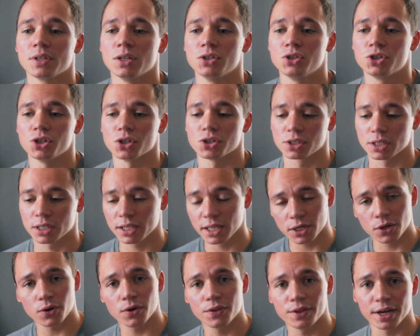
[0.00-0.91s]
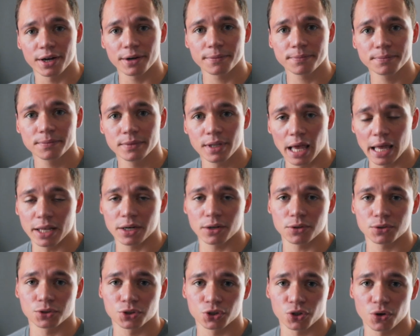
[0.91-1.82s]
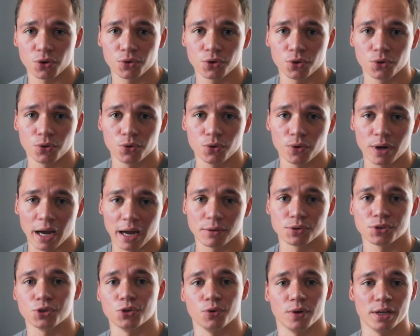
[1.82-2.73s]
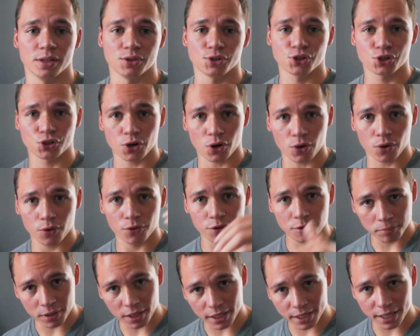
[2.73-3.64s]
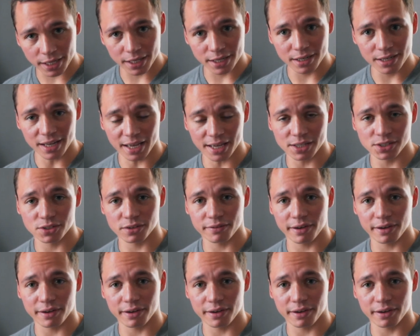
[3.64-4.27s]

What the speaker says: Just click on there and it'll show you how to install the plugin into